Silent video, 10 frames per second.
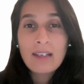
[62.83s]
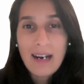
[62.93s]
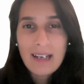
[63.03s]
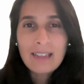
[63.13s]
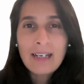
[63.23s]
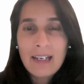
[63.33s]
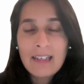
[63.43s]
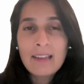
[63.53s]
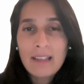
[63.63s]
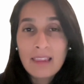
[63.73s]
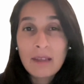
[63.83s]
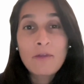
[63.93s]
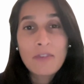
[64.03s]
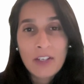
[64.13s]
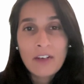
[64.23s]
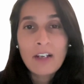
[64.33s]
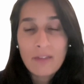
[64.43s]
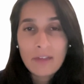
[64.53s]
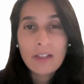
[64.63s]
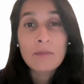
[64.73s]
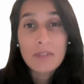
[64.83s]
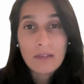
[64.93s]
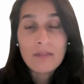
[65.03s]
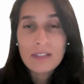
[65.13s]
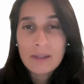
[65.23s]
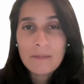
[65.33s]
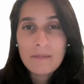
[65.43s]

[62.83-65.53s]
gotta kind of let them figure it out for themselves.